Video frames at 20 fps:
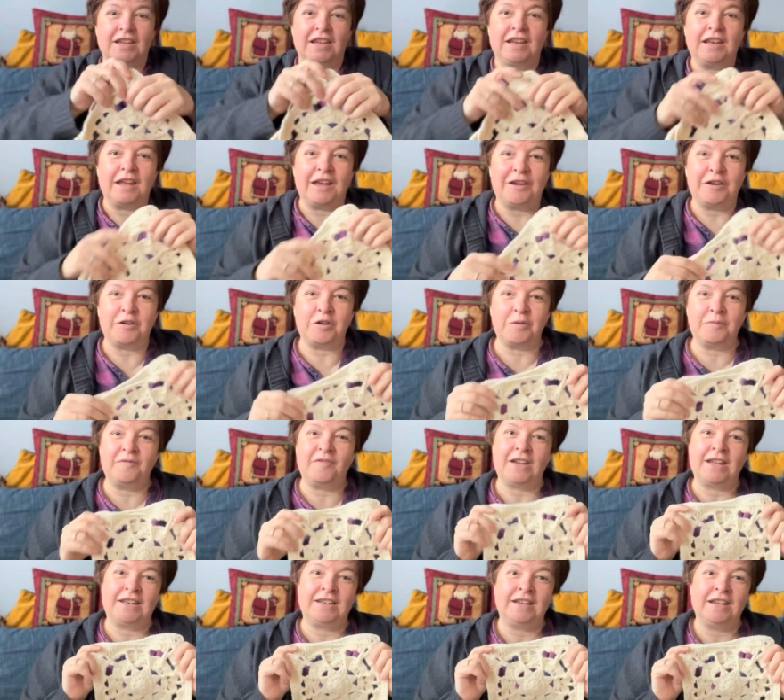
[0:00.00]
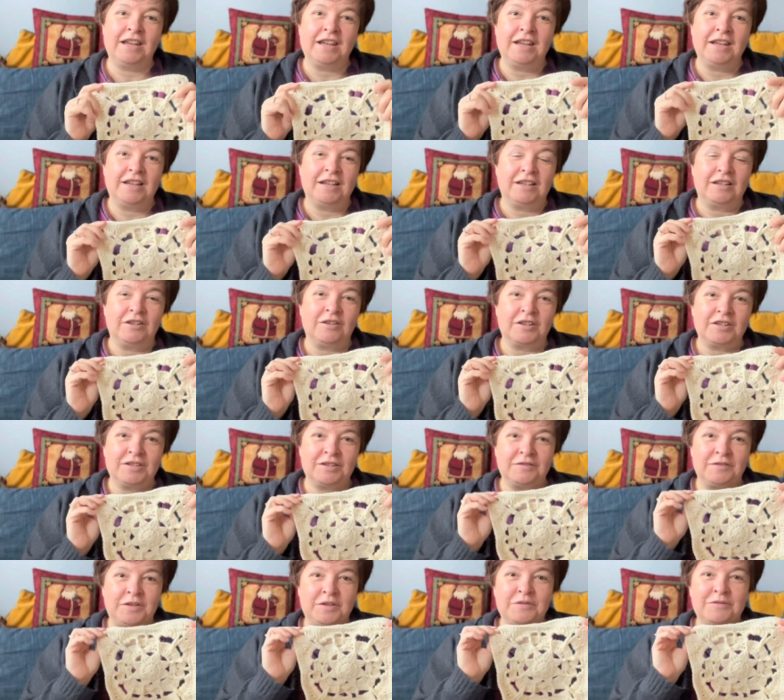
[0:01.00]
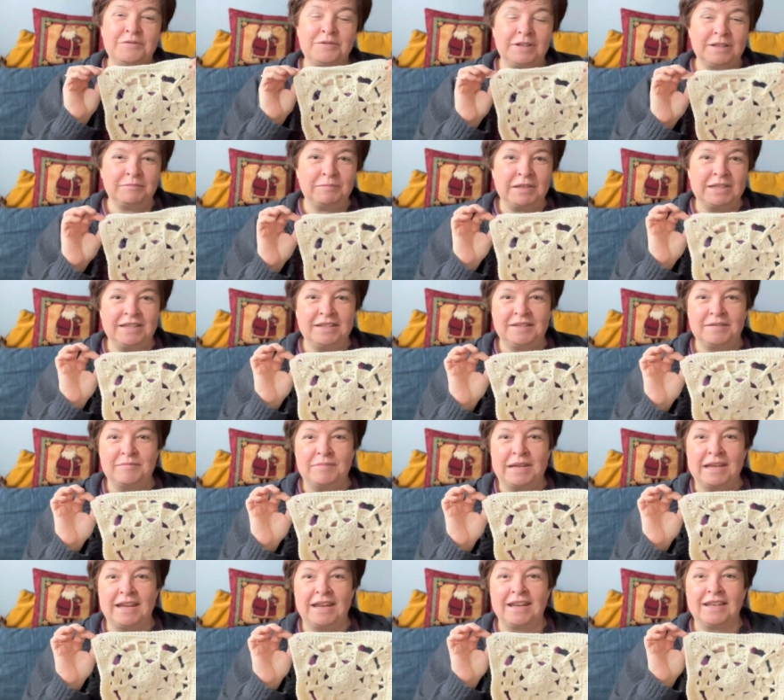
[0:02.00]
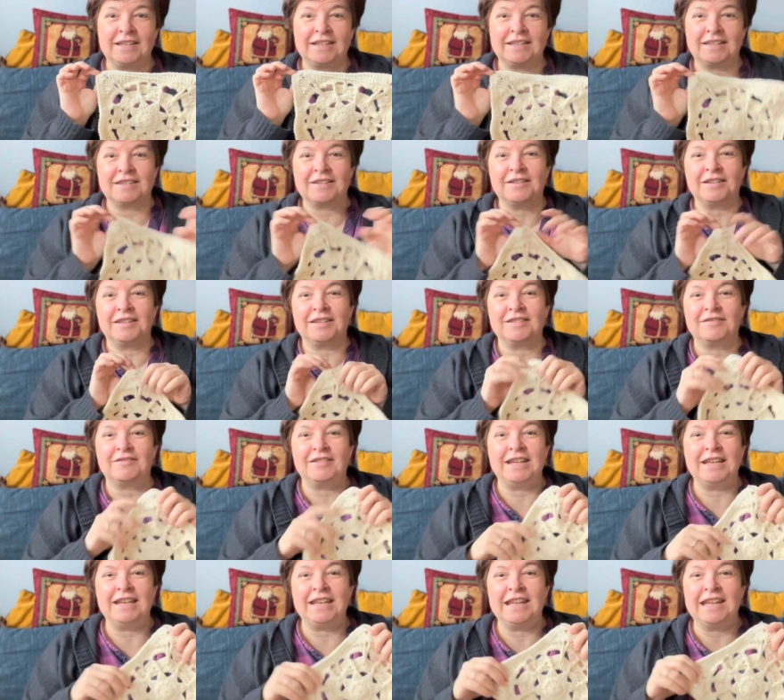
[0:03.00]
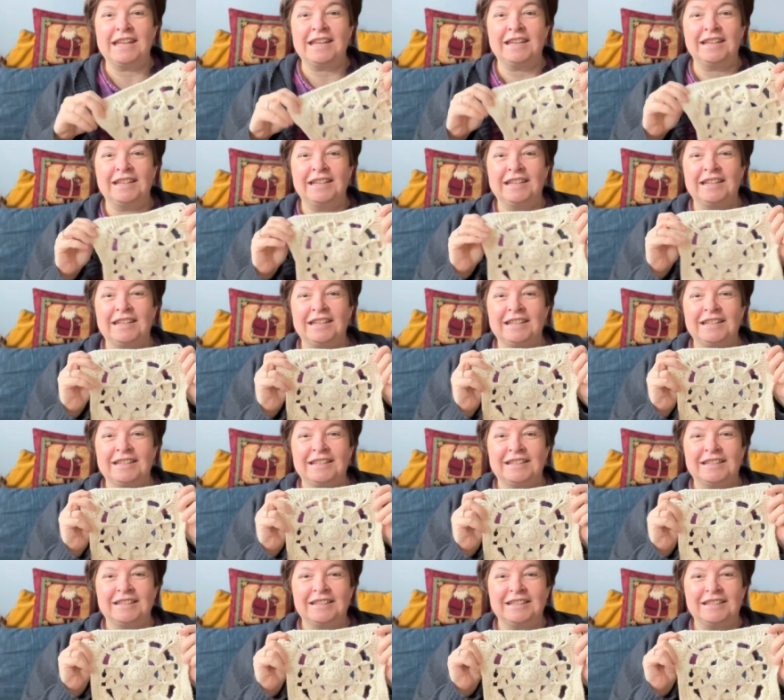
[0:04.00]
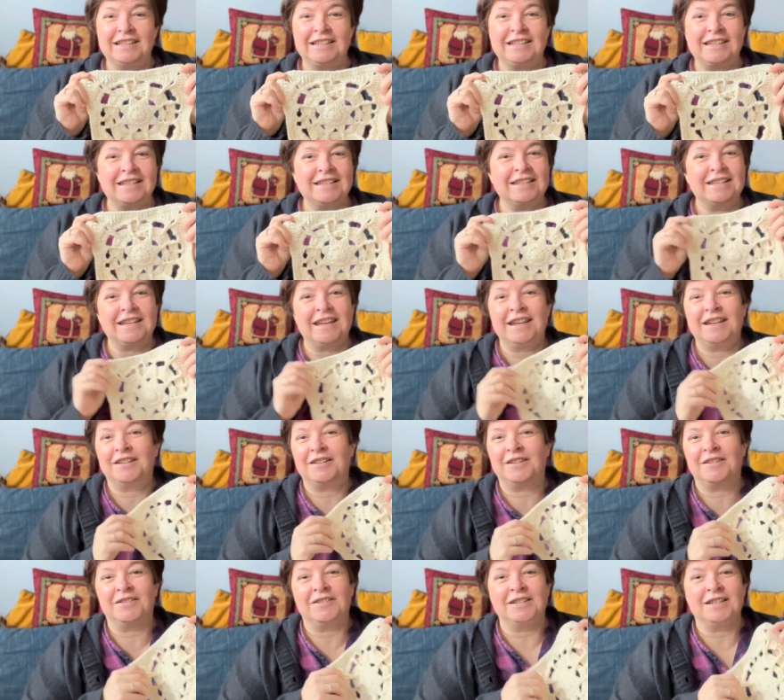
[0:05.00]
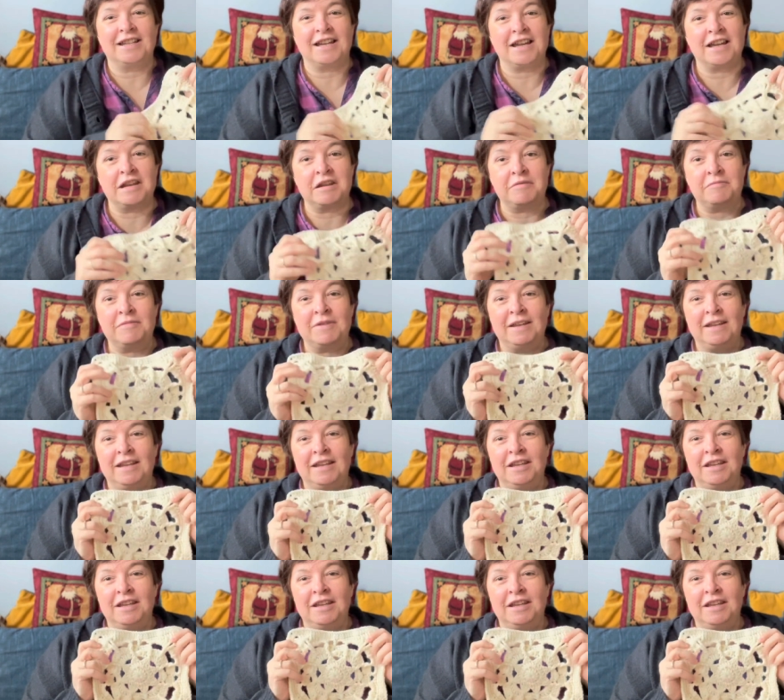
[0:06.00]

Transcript: and I hope that lots of you will participate. It's not really, it doesn't take a long time.